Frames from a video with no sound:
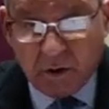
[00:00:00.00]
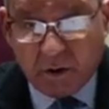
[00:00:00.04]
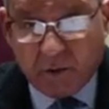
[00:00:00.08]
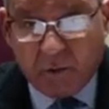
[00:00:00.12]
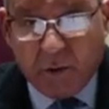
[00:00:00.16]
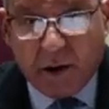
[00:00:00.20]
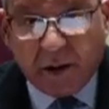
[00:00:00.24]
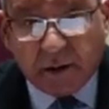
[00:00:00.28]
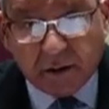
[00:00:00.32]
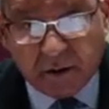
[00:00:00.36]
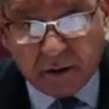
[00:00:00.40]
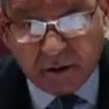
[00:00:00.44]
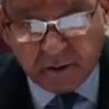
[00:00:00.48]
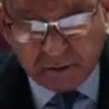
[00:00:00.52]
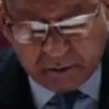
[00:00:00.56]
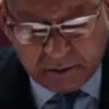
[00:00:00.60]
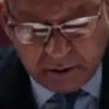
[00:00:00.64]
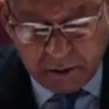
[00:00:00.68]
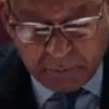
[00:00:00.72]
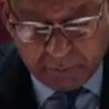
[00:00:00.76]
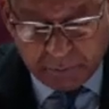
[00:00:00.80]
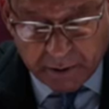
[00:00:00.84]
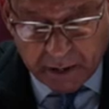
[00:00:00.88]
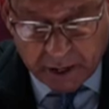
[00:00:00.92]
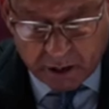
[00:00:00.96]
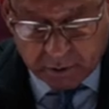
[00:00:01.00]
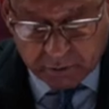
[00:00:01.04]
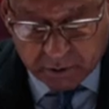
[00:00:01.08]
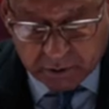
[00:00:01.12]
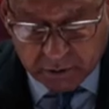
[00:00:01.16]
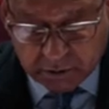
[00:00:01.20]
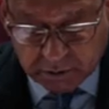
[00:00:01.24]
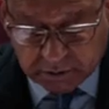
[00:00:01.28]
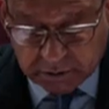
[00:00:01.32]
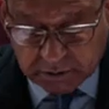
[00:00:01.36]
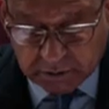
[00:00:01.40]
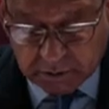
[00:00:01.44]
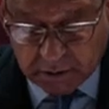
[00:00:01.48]
While earthly
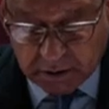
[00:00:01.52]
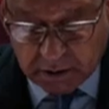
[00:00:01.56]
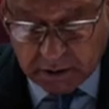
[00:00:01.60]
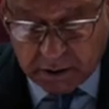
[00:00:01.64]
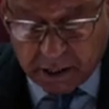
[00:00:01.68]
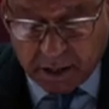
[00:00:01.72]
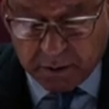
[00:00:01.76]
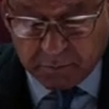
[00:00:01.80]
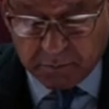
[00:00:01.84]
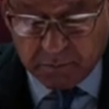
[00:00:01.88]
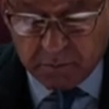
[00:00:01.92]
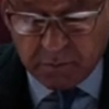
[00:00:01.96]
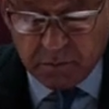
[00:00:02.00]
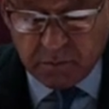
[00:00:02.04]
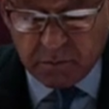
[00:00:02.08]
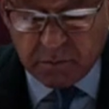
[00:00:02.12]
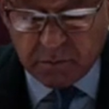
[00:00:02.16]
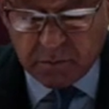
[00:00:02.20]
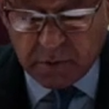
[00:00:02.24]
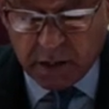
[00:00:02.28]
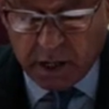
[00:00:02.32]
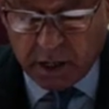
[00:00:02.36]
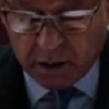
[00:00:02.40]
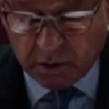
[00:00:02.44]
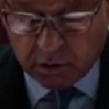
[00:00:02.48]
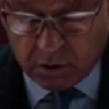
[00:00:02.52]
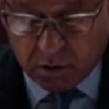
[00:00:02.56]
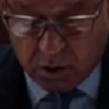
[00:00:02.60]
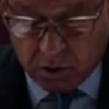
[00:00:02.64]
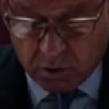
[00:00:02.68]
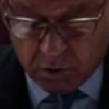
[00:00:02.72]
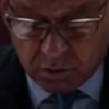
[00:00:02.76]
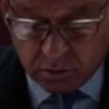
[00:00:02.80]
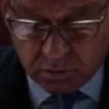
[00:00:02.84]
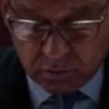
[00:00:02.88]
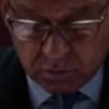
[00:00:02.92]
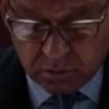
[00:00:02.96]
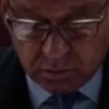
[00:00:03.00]
powers come and
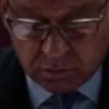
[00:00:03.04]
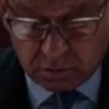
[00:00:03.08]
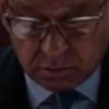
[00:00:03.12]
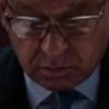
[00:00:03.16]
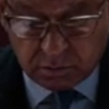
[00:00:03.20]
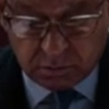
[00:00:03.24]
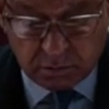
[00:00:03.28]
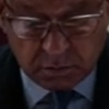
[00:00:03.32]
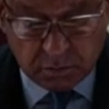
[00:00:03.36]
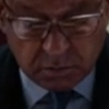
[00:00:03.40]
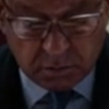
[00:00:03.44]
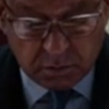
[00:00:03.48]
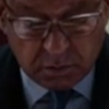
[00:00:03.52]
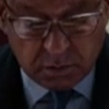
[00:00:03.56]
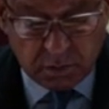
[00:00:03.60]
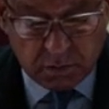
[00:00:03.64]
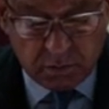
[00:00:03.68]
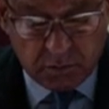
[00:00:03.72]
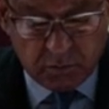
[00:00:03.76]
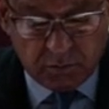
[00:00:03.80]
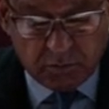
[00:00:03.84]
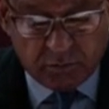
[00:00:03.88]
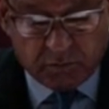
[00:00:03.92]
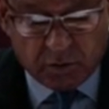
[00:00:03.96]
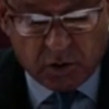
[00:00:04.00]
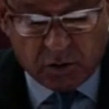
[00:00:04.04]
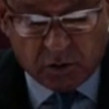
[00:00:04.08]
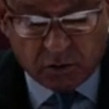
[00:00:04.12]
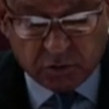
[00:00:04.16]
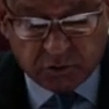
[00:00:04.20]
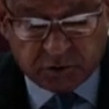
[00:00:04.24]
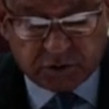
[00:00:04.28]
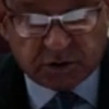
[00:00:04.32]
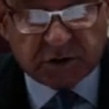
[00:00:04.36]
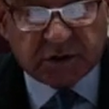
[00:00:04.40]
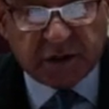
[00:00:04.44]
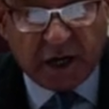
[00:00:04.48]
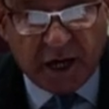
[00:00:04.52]
go,
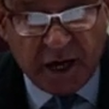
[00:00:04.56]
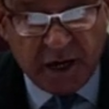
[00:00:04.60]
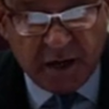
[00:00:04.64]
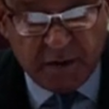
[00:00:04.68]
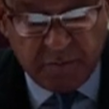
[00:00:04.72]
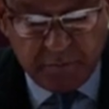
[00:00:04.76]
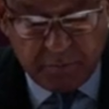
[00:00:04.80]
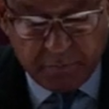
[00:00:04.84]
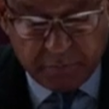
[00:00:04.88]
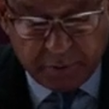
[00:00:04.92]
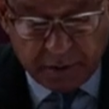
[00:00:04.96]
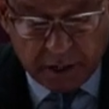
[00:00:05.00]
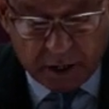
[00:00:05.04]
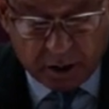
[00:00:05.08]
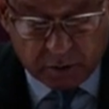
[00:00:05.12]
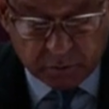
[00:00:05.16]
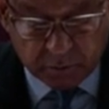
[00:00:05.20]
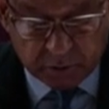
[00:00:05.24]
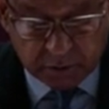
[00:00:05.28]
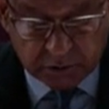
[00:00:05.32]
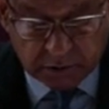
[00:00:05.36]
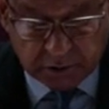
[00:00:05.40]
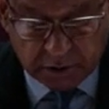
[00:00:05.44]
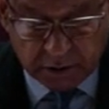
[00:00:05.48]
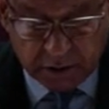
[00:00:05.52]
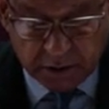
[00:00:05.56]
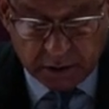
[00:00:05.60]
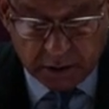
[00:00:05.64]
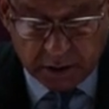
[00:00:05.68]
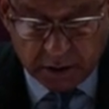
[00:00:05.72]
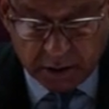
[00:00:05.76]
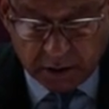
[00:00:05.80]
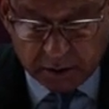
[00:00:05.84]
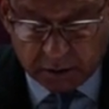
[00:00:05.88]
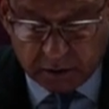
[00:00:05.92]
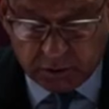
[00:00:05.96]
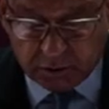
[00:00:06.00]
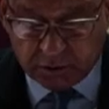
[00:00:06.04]
those same powers
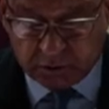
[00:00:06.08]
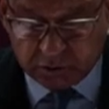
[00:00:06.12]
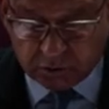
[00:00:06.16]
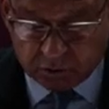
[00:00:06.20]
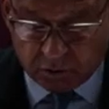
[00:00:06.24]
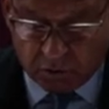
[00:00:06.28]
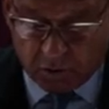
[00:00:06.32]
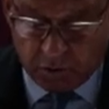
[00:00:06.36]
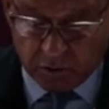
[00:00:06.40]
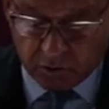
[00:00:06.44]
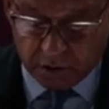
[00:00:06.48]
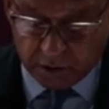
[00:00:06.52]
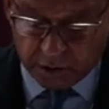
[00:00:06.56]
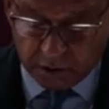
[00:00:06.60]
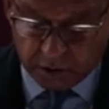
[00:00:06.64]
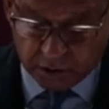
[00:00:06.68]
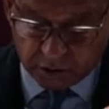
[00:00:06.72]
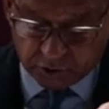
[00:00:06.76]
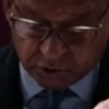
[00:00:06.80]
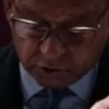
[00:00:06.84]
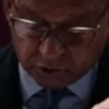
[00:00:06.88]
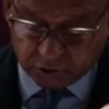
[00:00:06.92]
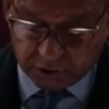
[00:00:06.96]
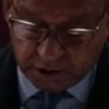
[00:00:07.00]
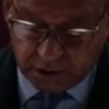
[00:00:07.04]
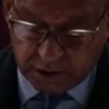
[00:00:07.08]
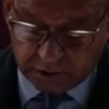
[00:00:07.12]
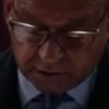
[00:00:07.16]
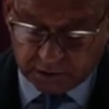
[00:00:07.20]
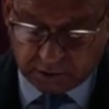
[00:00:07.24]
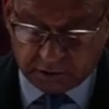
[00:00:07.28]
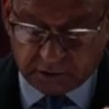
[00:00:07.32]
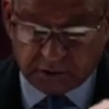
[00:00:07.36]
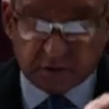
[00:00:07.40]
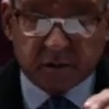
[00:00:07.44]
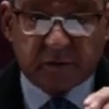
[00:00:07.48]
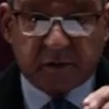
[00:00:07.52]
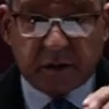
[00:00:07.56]
Herod saw in
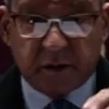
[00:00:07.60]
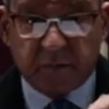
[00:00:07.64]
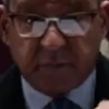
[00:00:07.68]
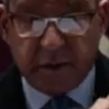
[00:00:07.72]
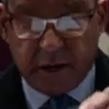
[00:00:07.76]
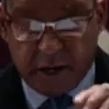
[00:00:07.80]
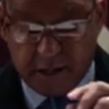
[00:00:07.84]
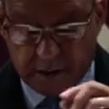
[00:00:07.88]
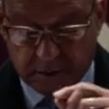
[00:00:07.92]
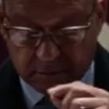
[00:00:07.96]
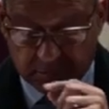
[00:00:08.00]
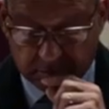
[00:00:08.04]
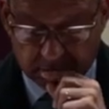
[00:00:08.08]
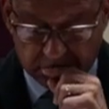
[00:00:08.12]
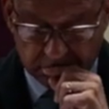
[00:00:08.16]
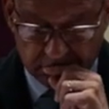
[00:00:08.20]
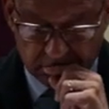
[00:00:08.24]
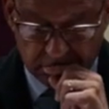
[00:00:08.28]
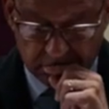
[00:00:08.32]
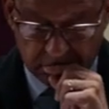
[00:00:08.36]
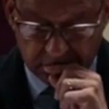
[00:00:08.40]
Jesus remain.